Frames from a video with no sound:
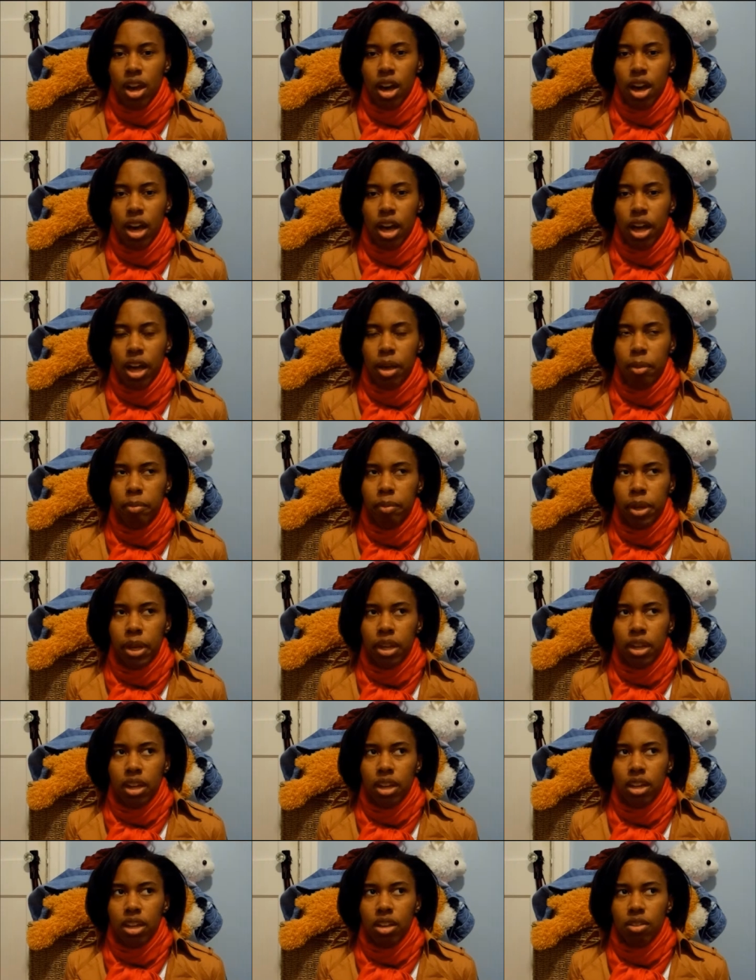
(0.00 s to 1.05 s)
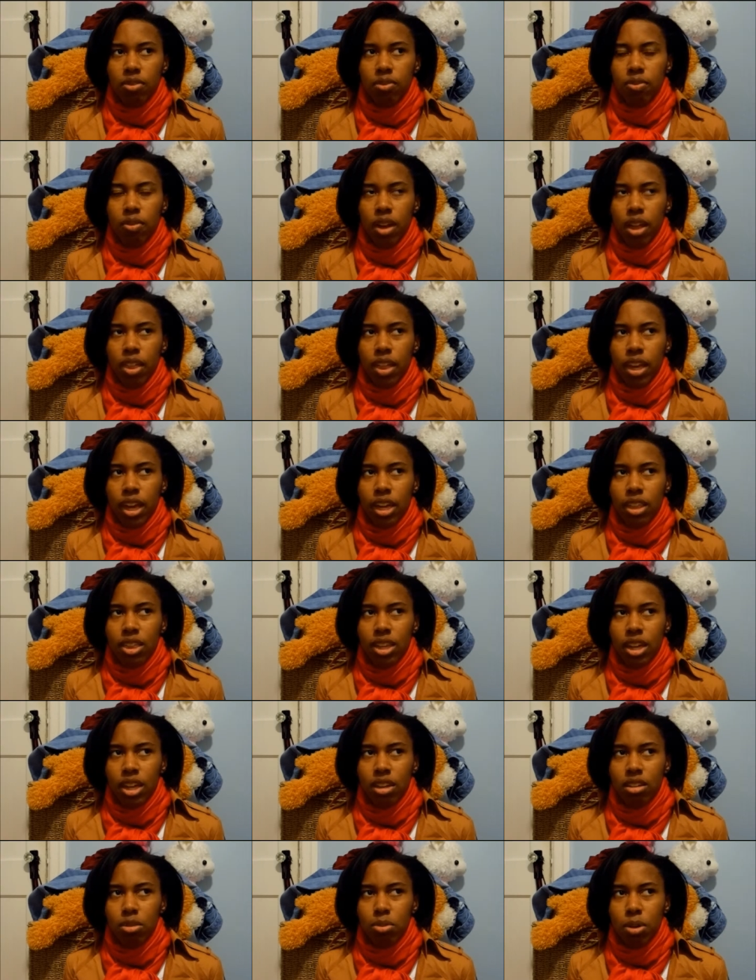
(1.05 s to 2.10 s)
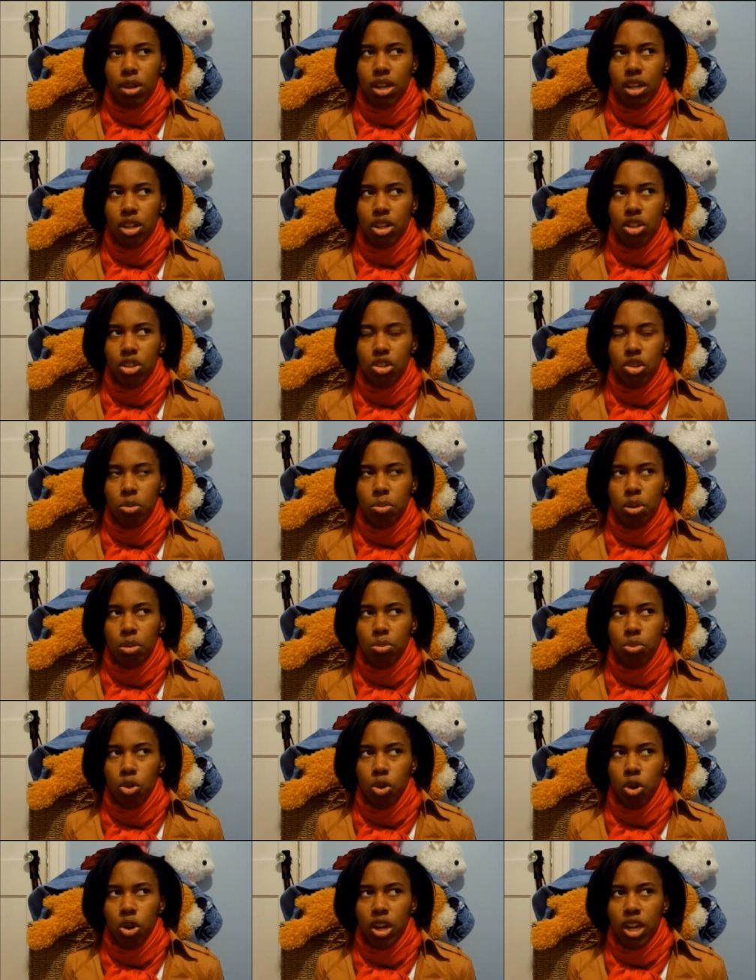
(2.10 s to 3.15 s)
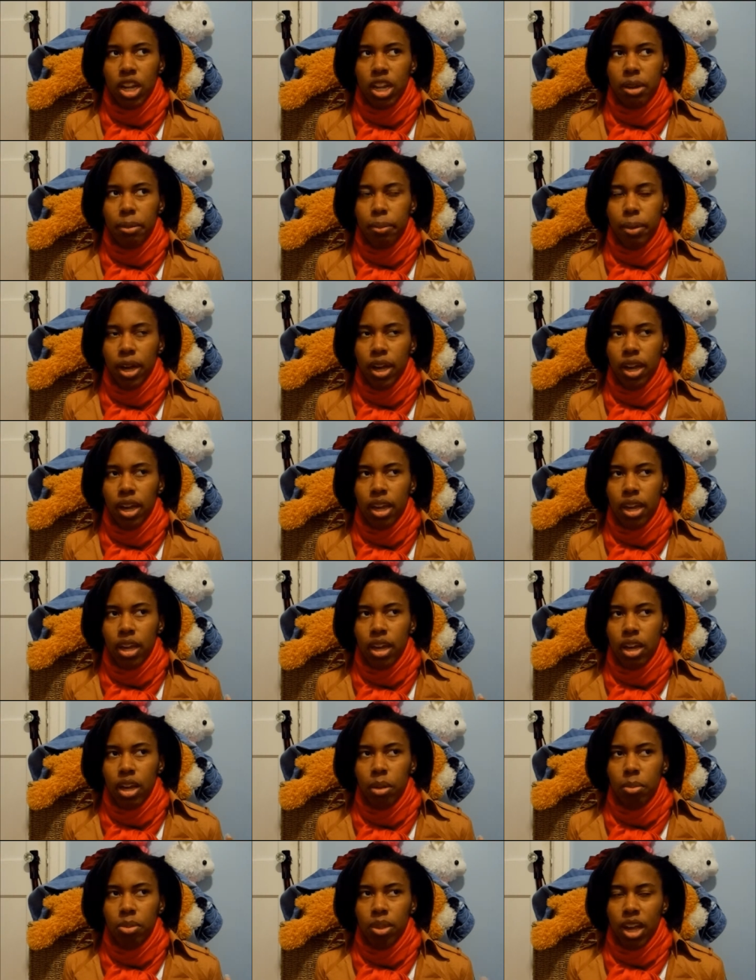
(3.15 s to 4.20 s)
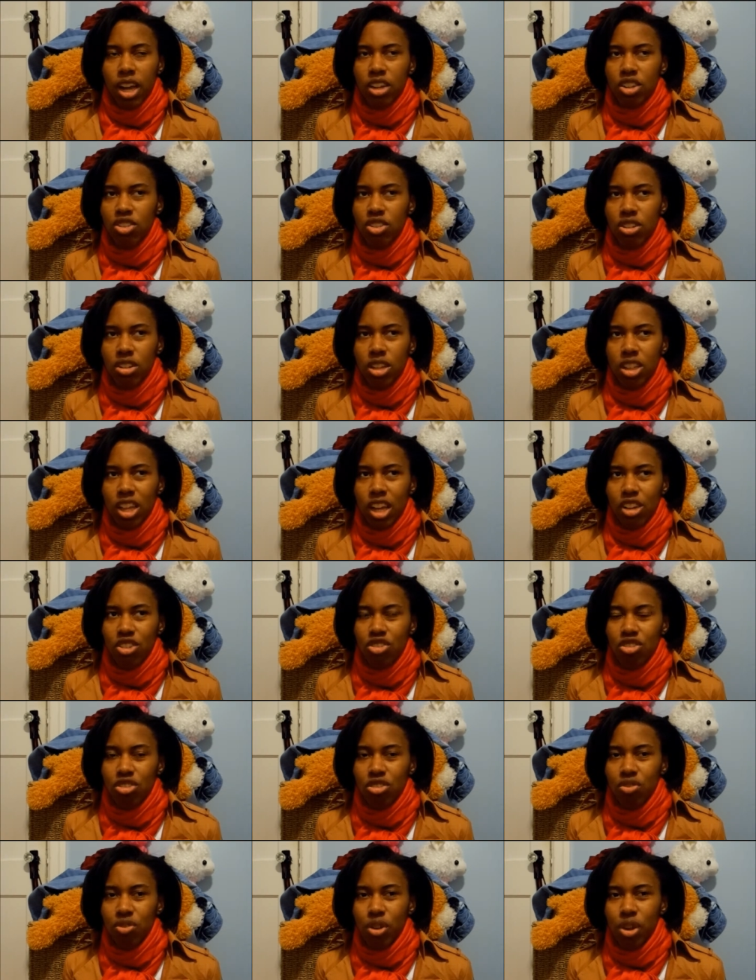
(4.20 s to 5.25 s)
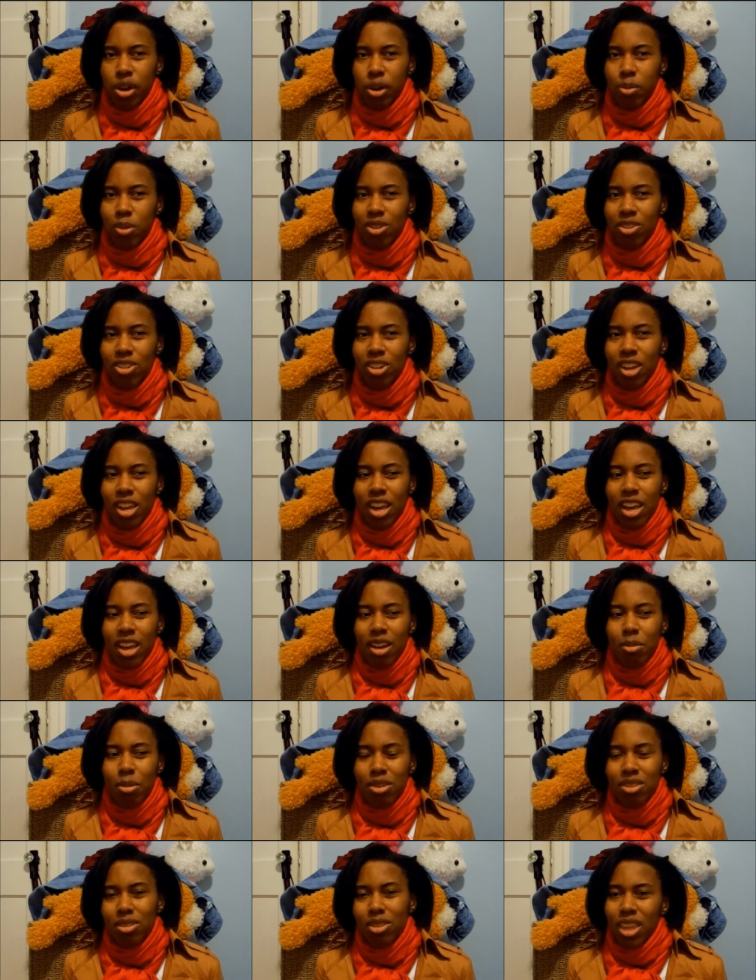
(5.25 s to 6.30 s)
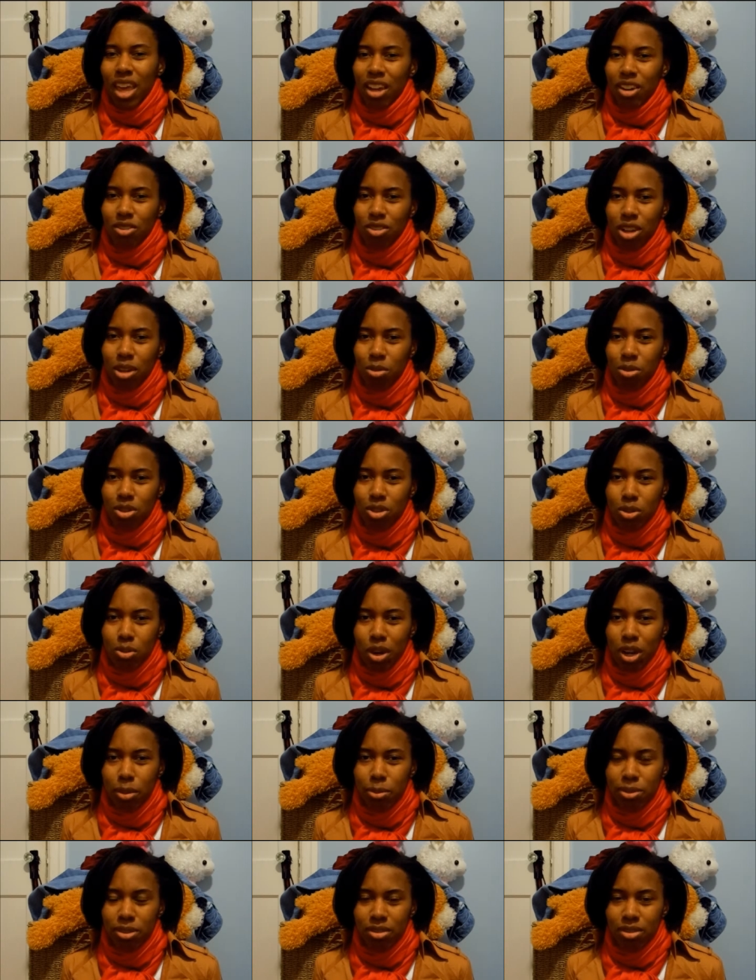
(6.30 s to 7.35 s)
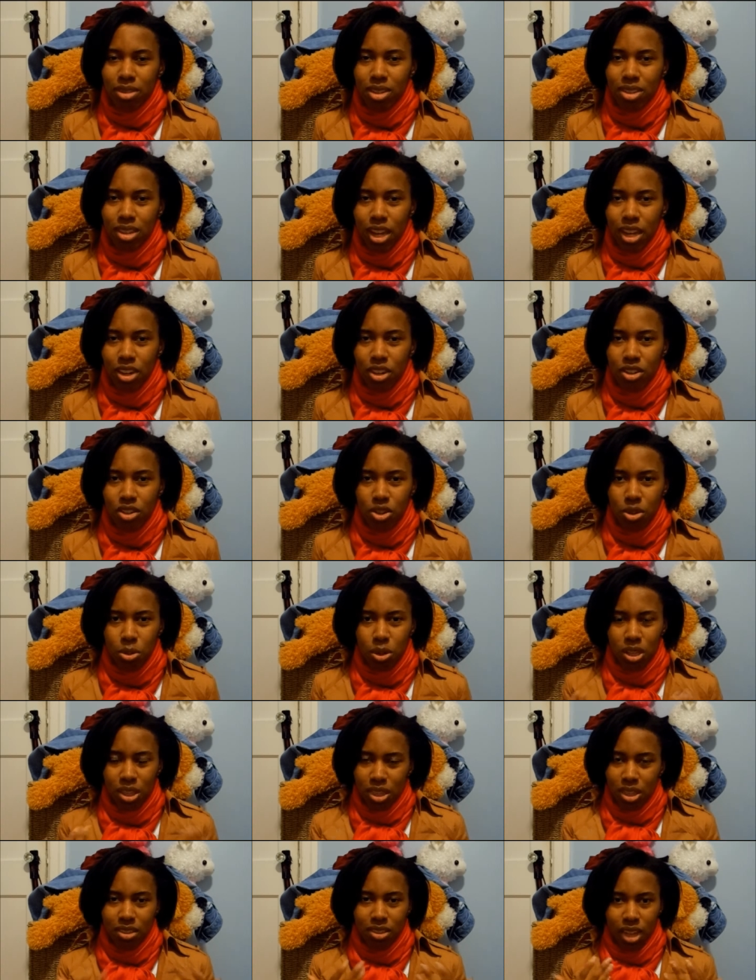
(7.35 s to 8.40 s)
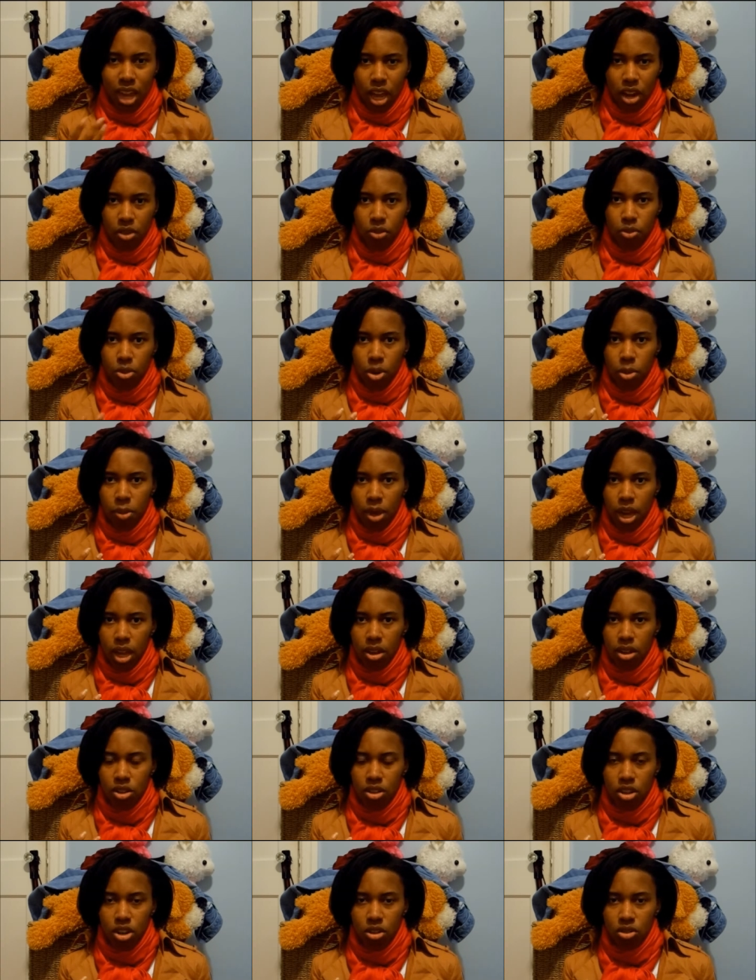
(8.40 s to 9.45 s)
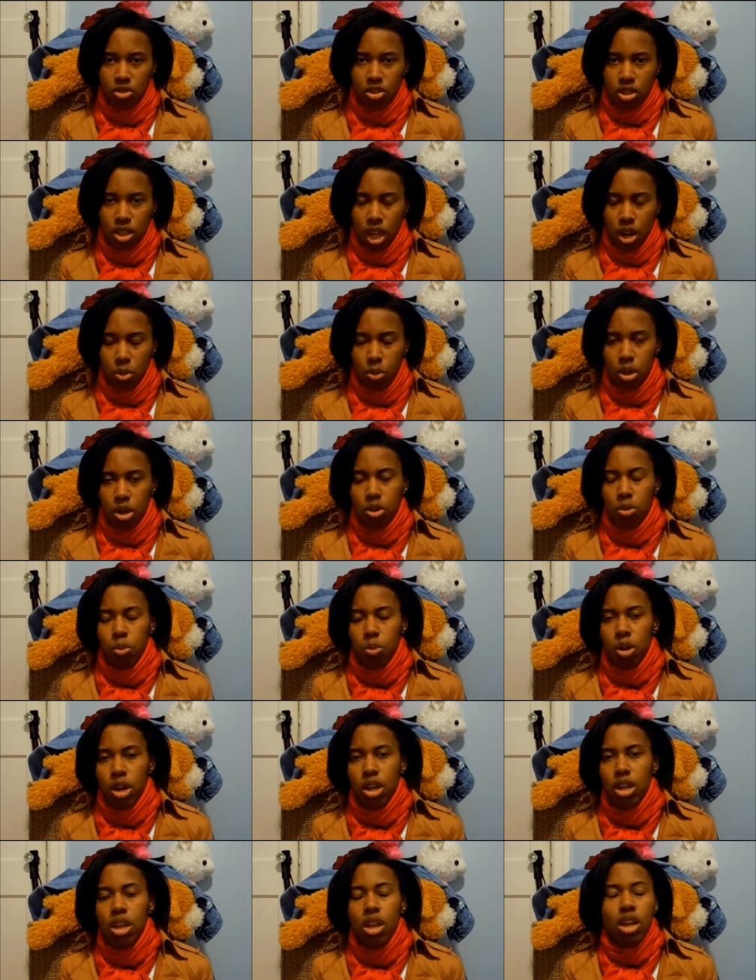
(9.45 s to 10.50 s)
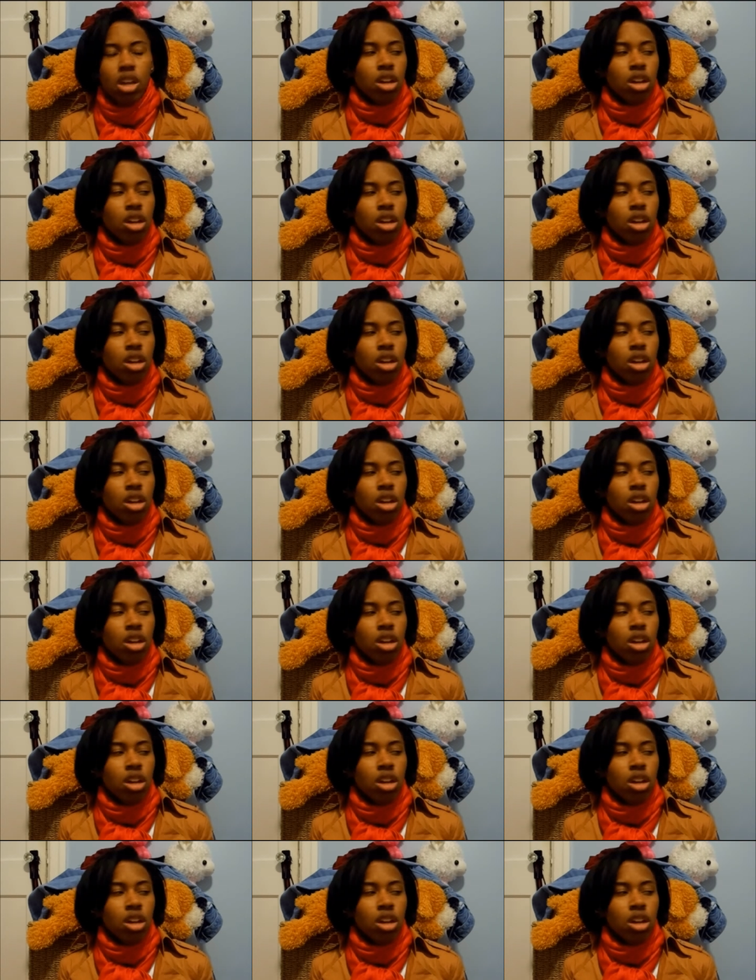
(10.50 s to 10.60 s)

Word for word: Um, if like I think I explained that a little bit more in my um, last in last year's vlog, which wasn't that great, which is why I'm deciding to do it in this kind of format, you know, just kind of one on one.